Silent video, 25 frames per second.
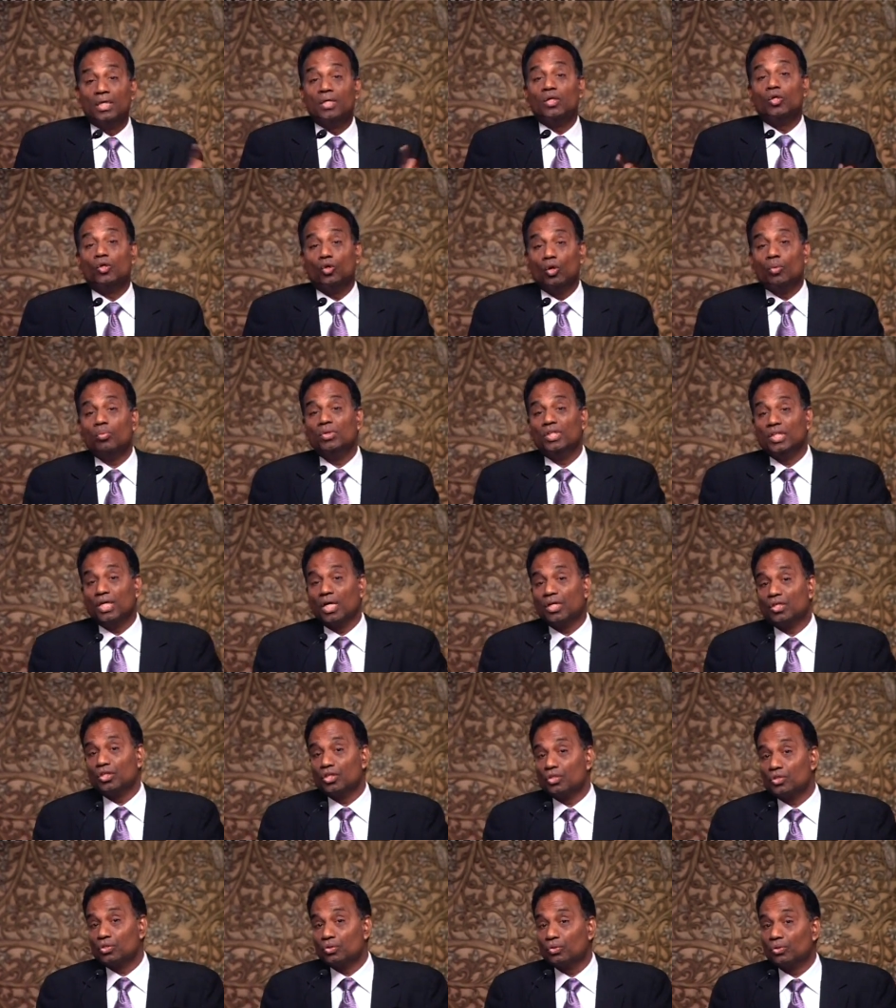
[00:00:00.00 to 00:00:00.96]
nobody
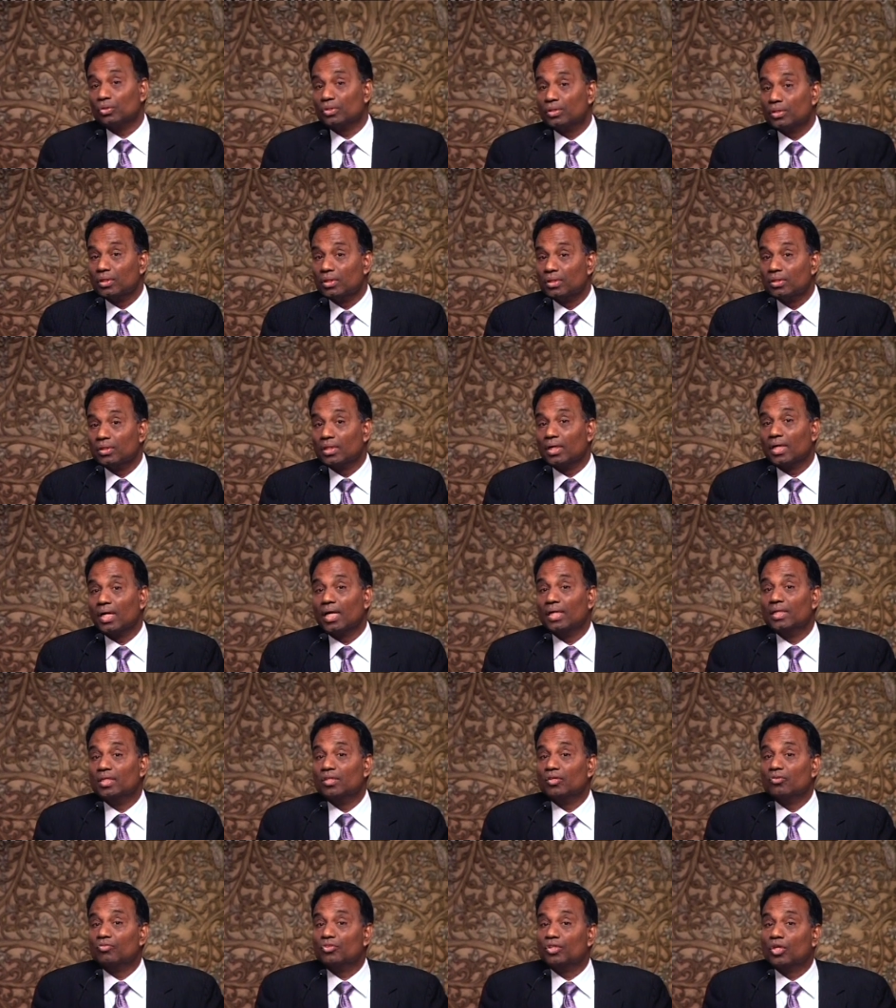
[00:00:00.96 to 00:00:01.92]
understood the
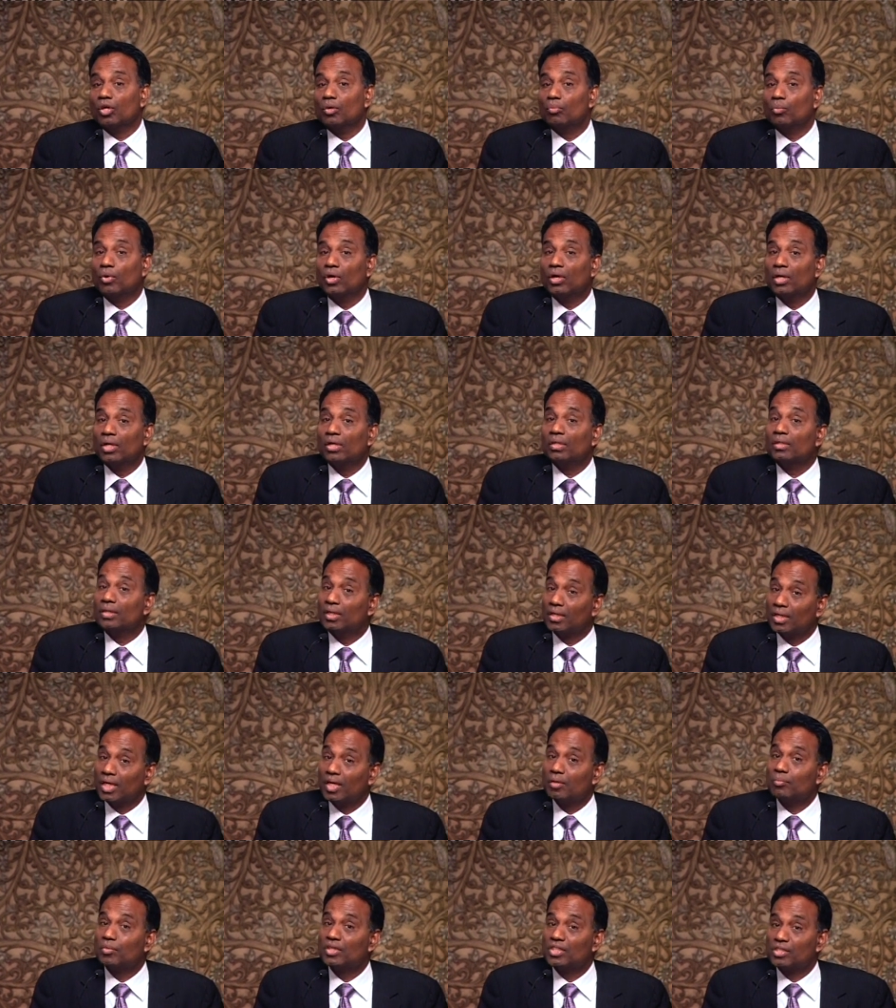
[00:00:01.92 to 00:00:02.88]
kind of turmoil that
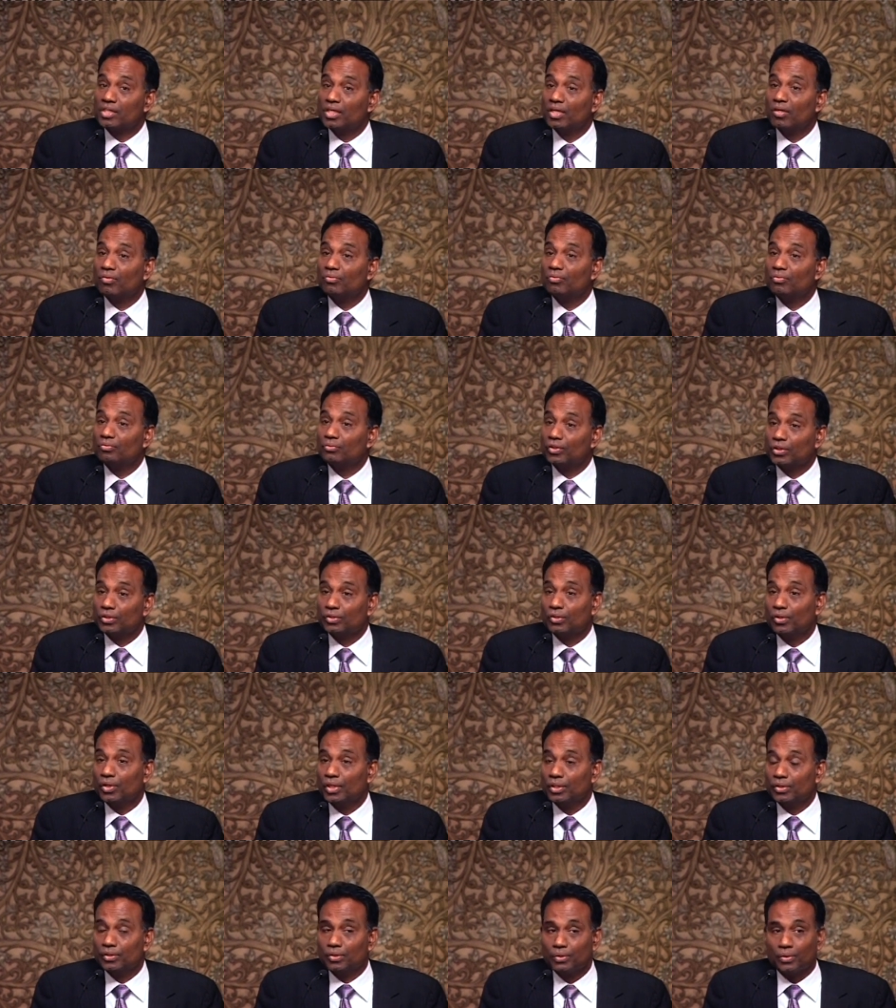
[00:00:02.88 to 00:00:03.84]
i myself was
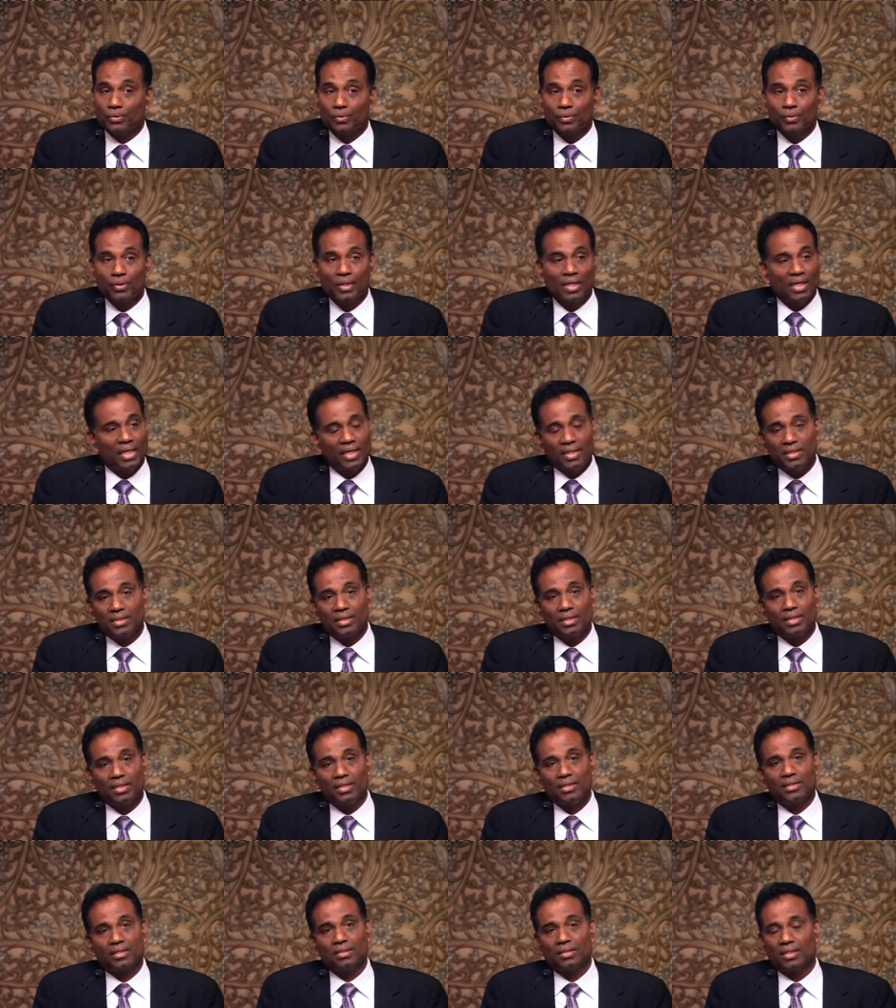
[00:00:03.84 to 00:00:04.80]
going through i said
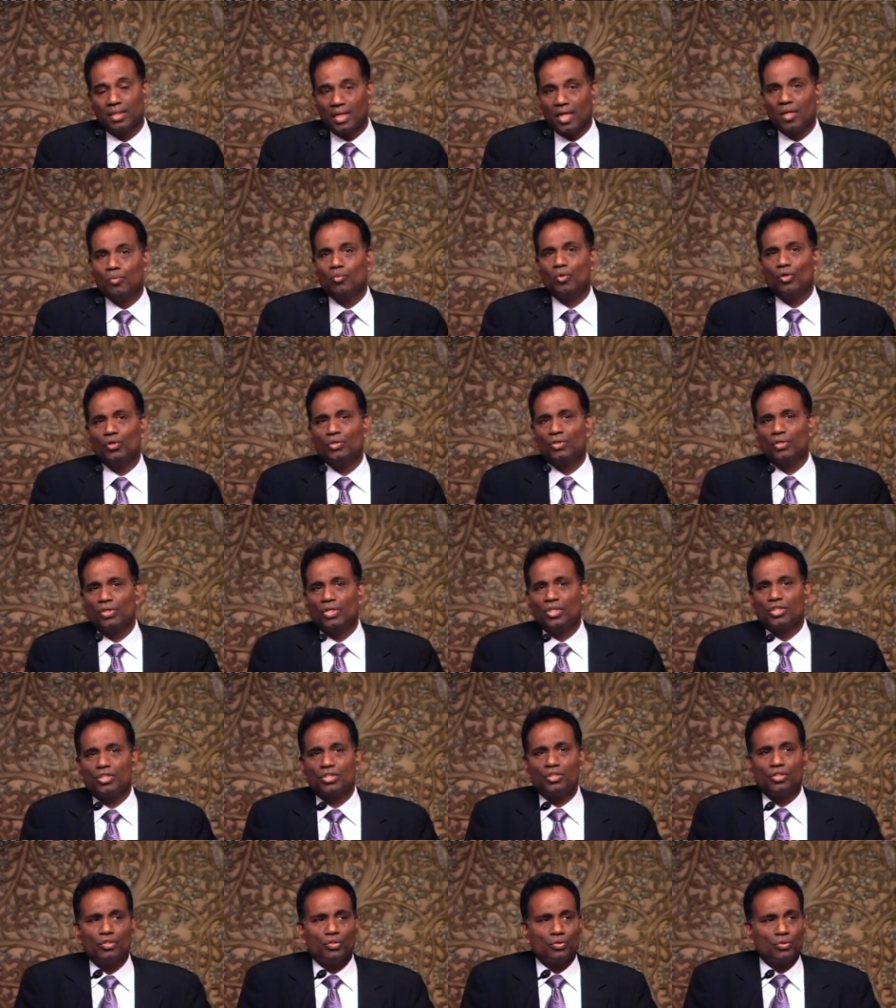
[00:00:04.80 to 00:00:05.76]
listen i'm going to
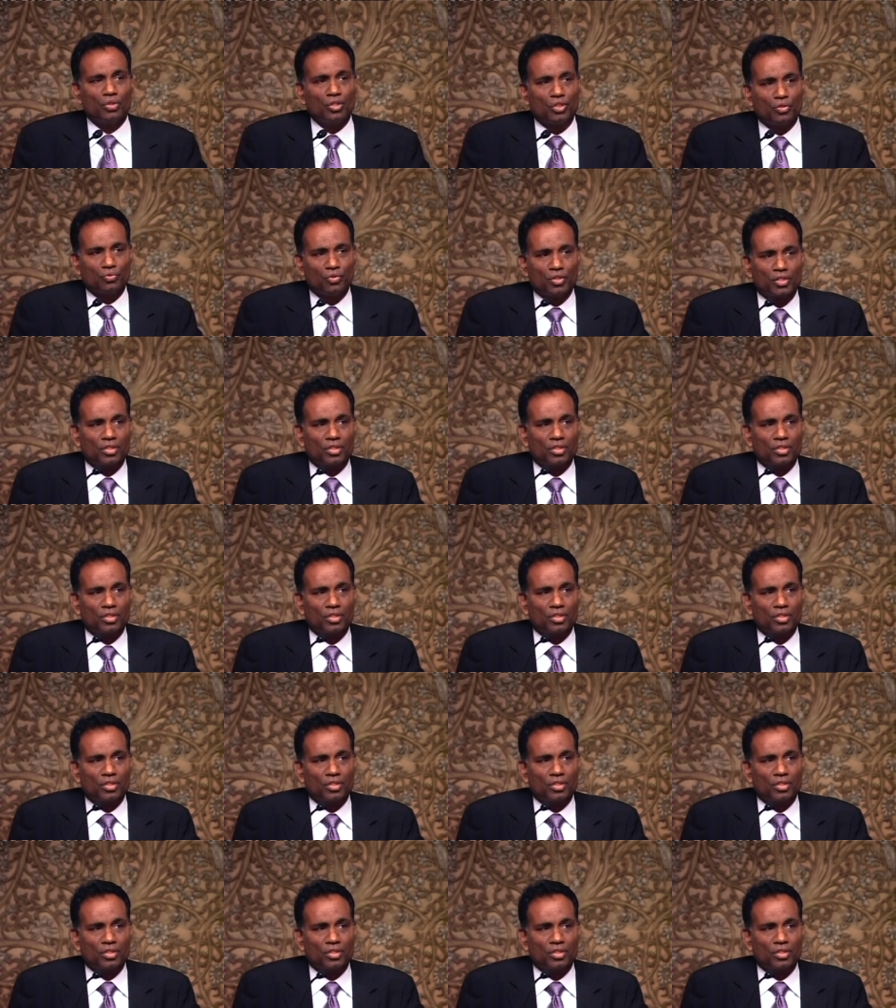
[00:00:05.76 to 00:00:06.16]
listen to this for